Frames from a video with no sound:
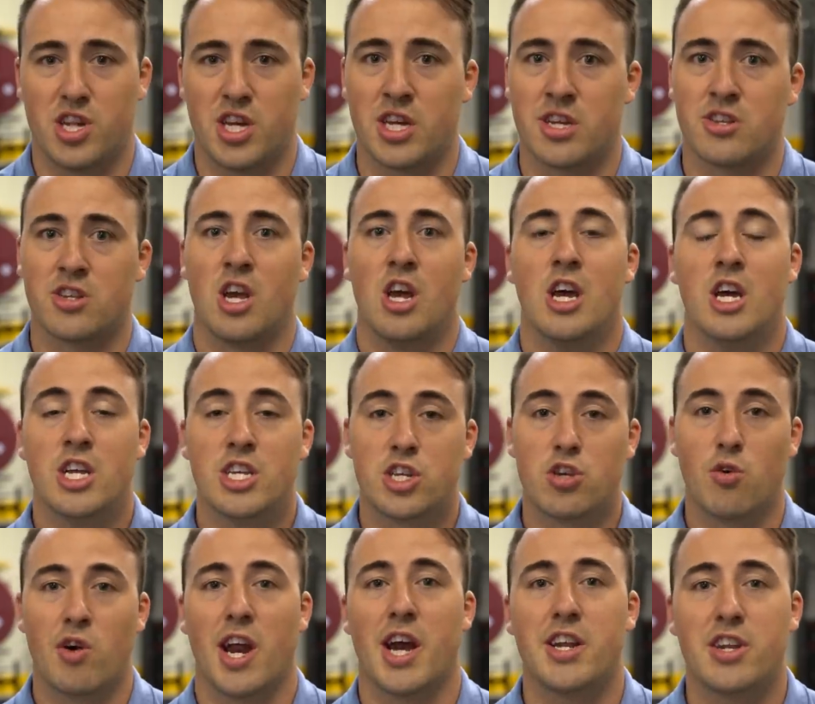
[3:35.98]
things.
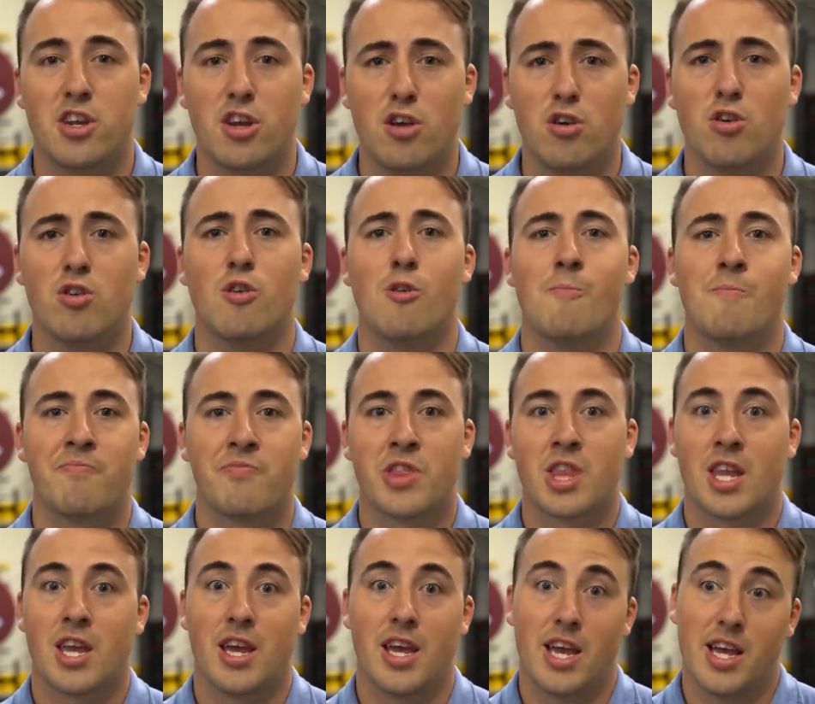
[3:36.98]
So what I do
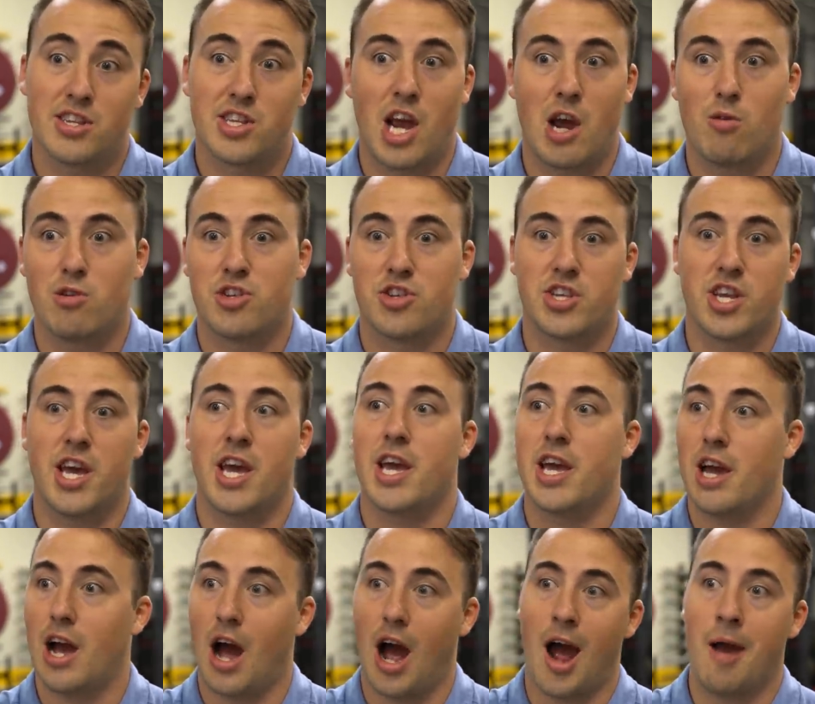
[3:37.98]
is I would
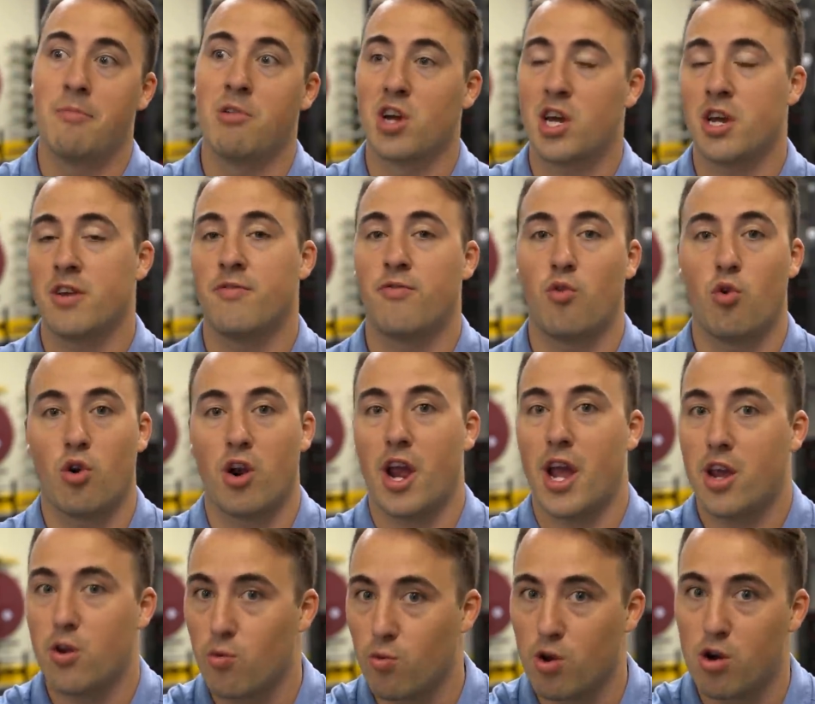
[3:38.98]
say, I'm looking for
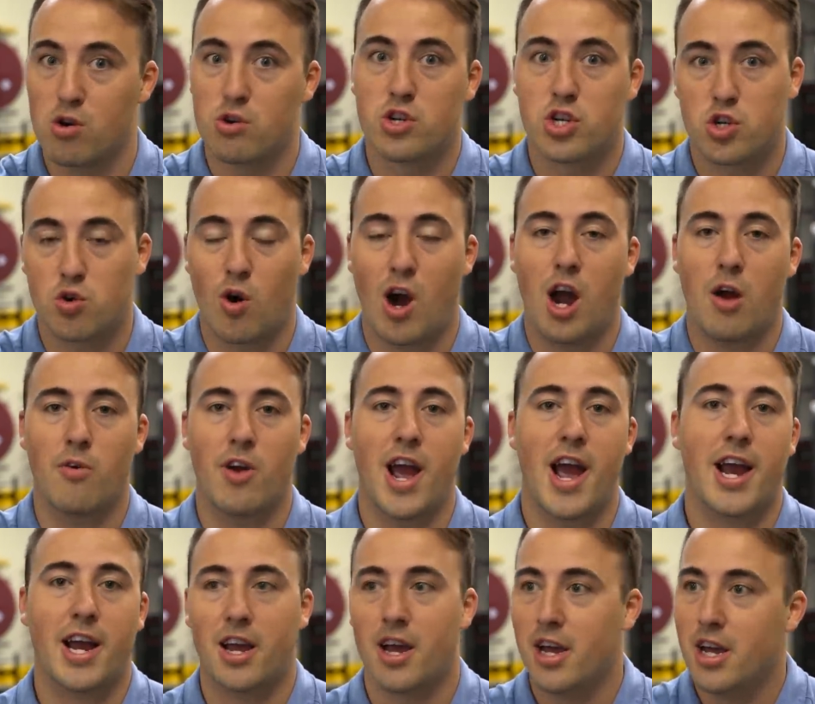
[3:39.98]
a Rogue squat
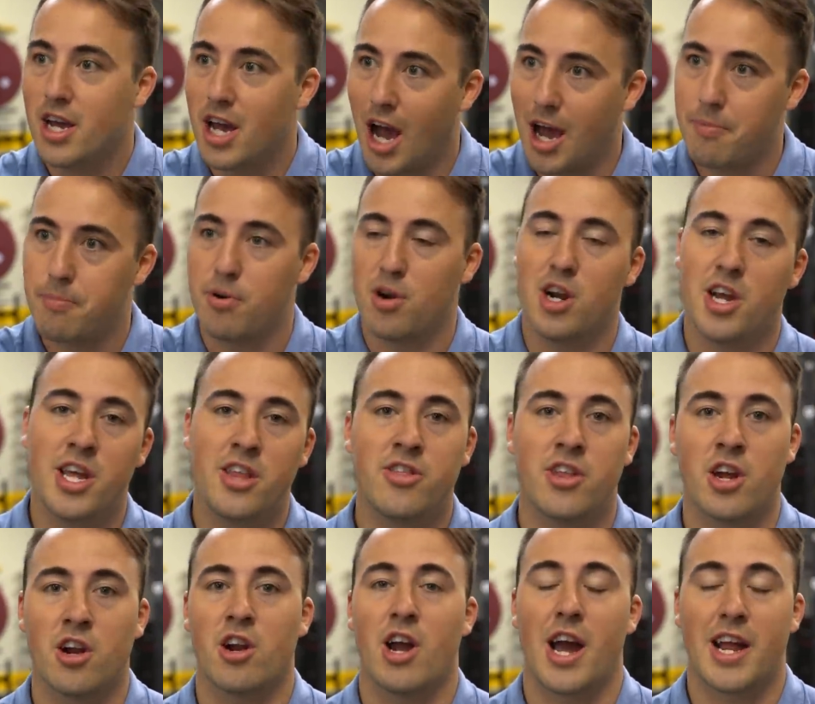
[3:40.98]
rack. I put it in
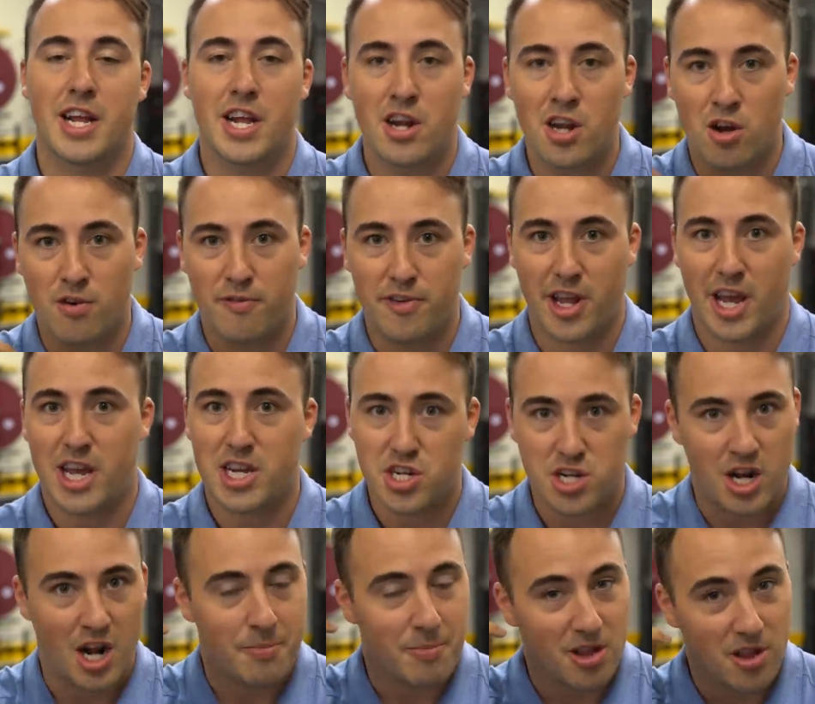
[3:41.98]
there, I'd get a
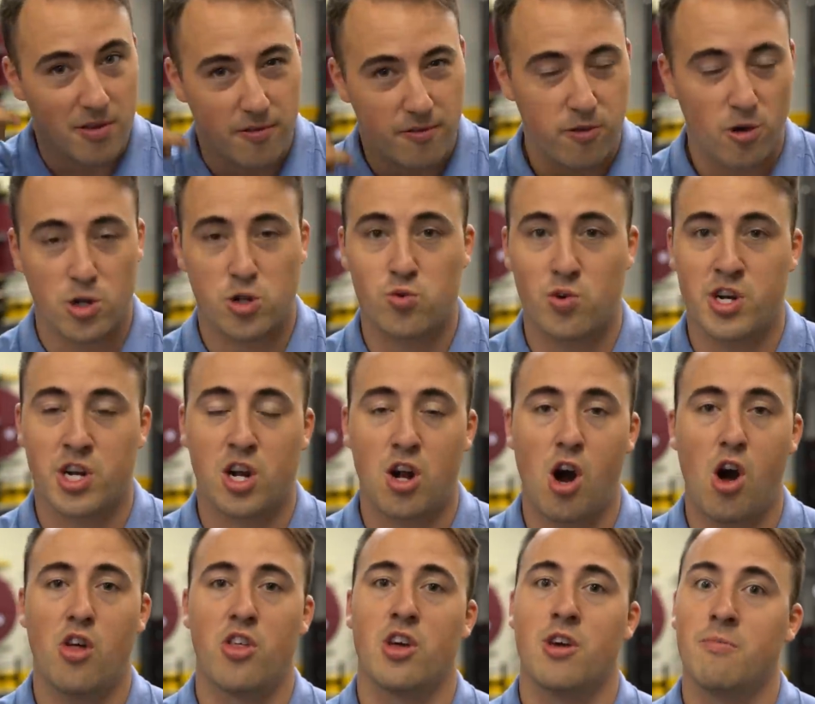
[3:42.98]
notification. I'd be the first one to
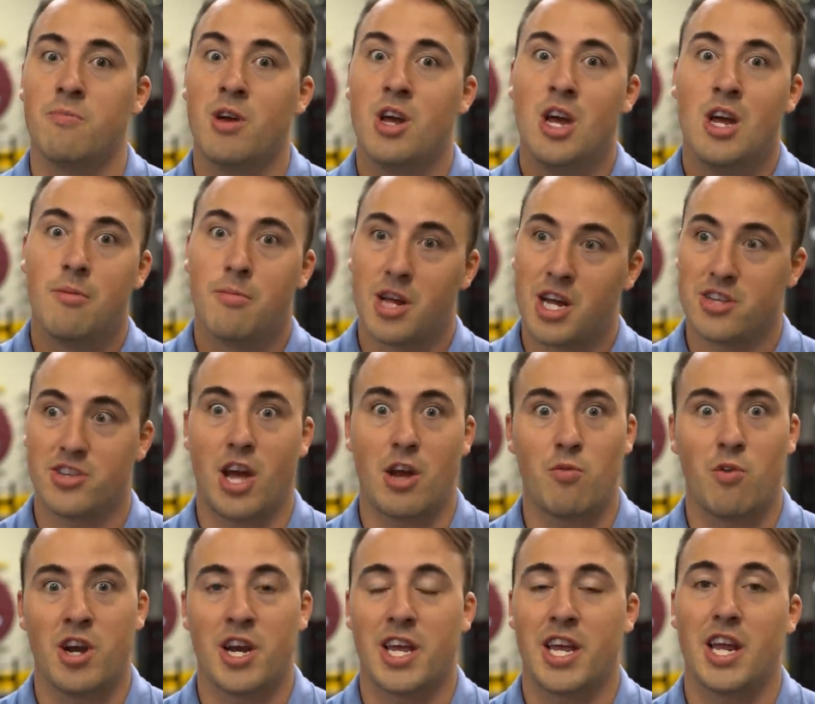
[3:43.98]
call them because I'd
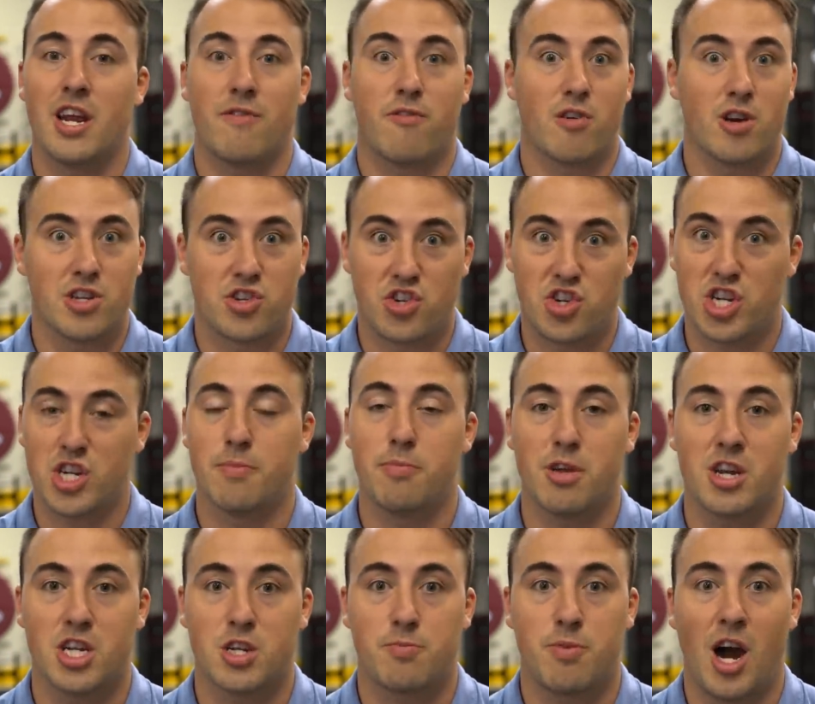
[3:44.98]
want to get it for as
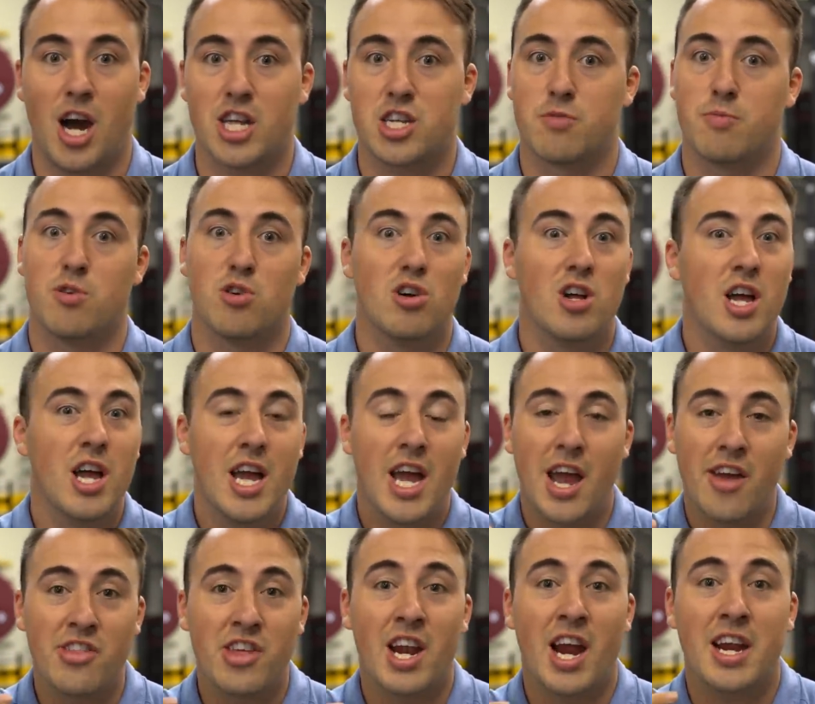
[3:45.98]
cheaply as possible.
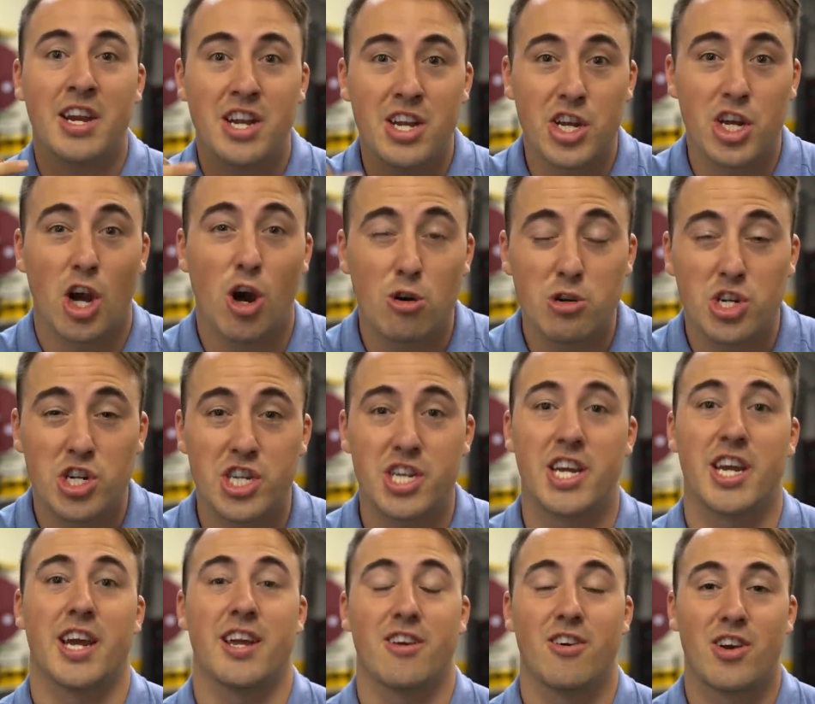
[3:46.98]
And then I
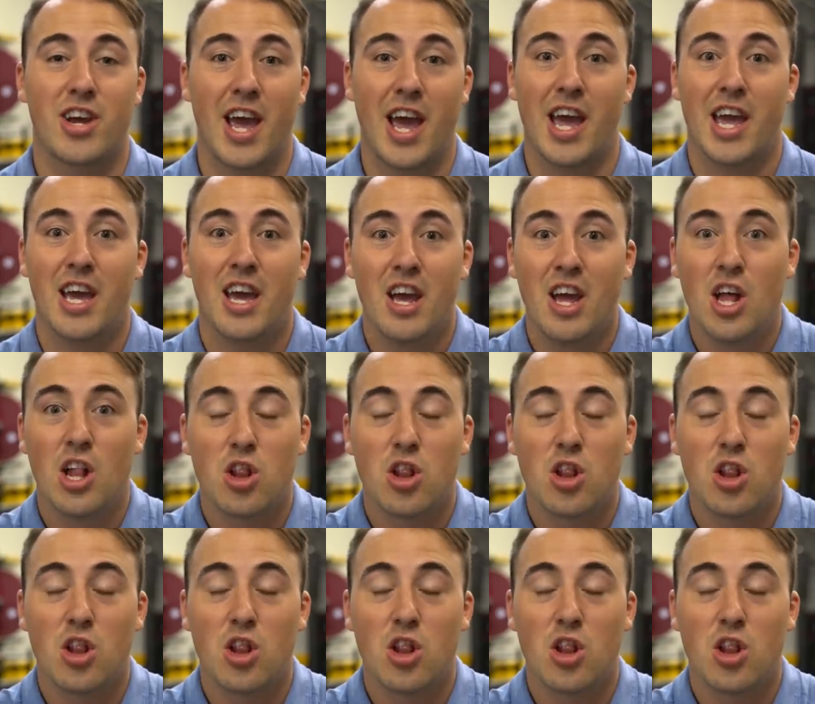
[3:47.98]
negotiate, okay?